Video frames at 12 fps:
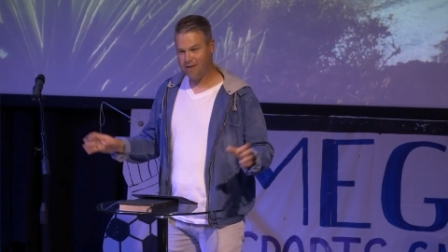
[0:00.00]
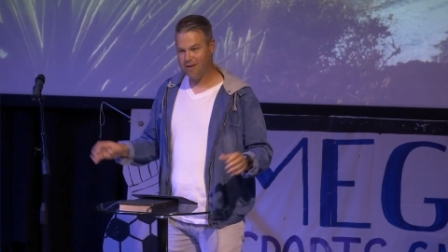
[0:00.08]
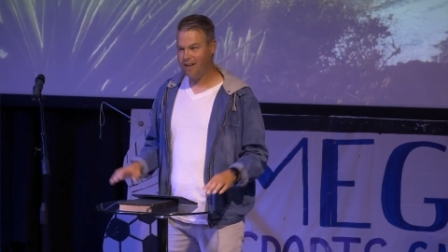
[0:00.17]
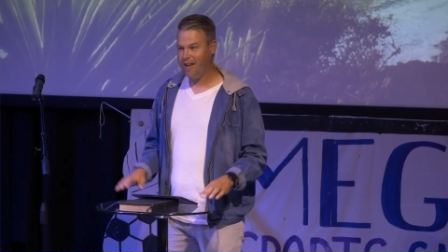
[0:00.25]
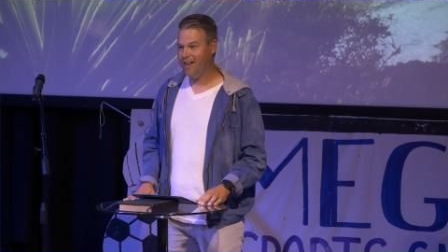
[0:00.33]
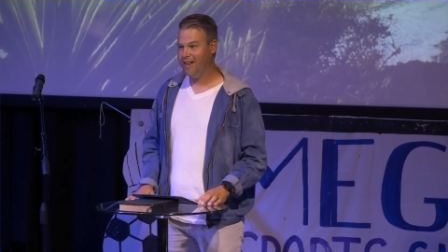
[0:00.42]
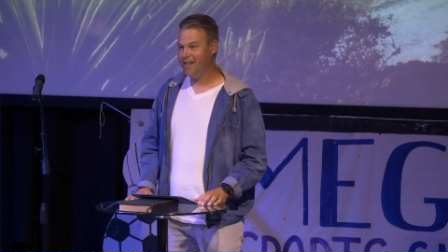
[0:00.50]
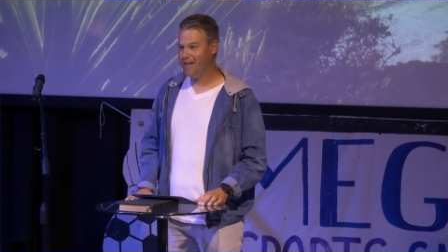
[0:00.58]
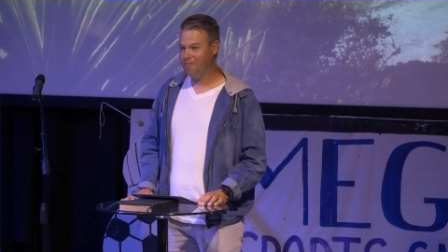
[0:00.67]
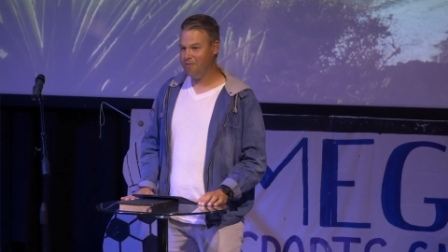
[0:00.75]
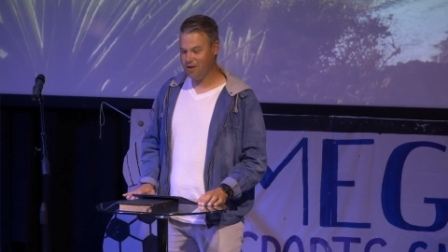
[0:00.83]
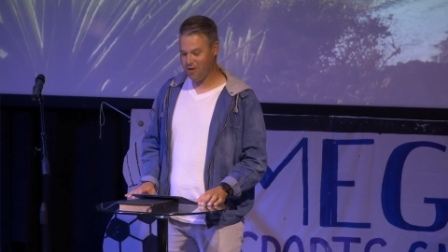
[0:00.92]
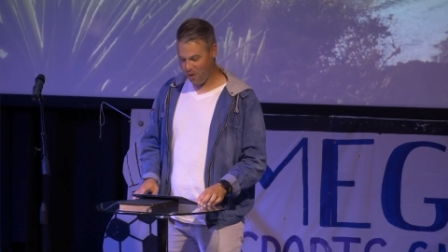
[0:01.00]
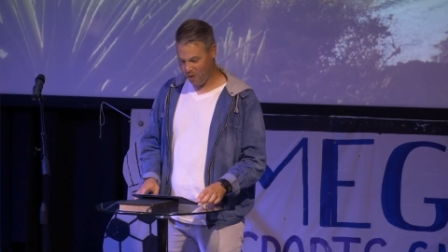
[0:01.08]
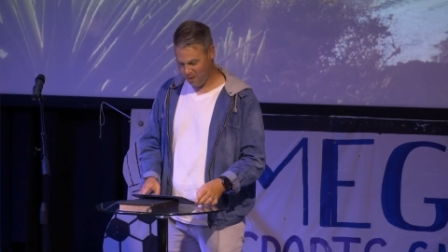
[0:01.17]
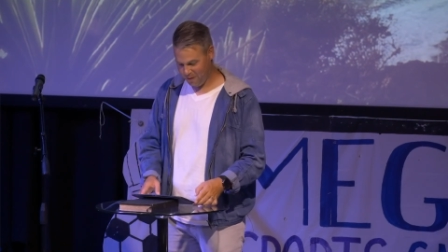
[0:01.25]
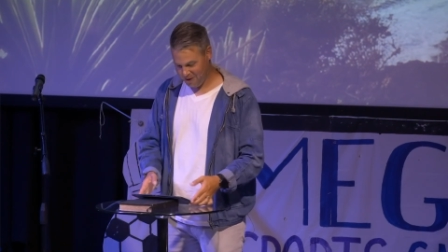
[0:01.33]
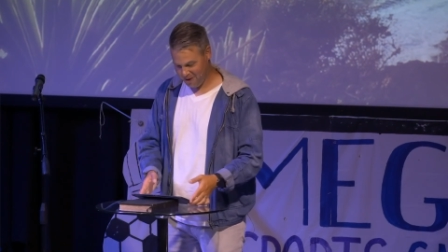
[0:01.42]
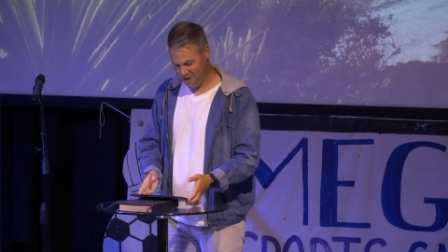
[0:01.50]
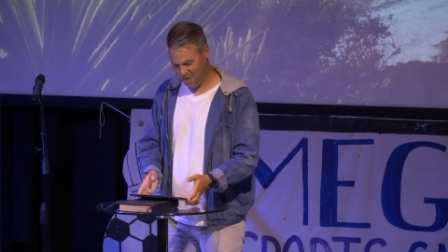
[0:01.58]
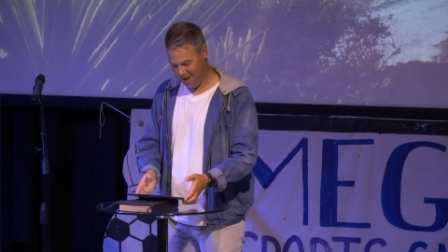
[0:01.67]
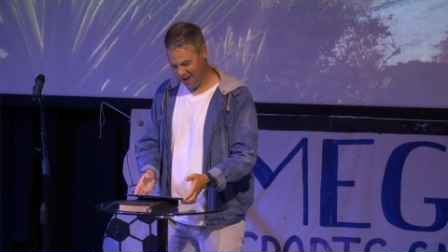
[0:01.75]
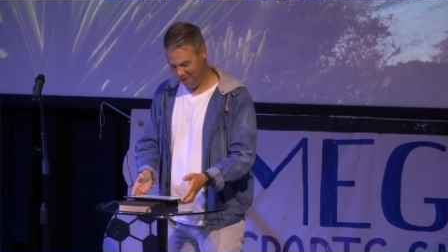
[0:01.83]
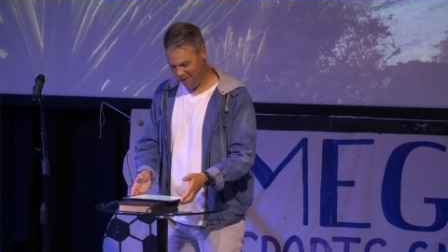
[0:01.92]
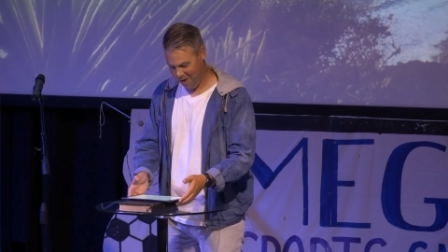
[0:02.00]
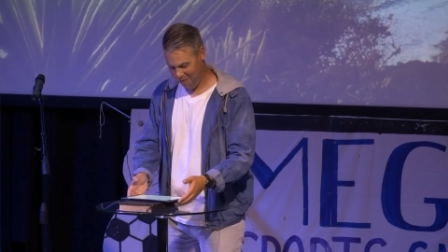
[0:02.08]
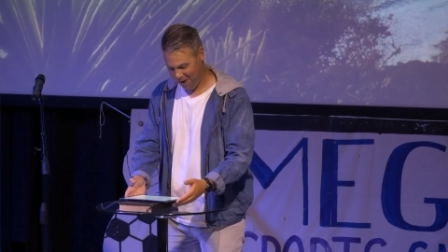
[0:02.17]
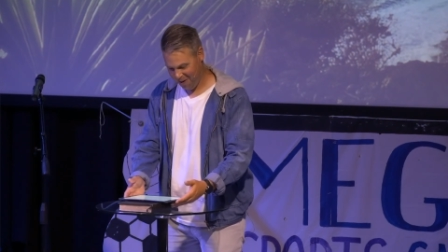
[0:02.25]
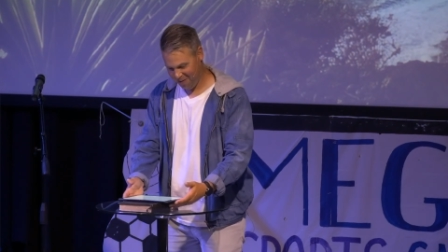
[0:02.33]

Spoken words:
he can preach a whole sermon on one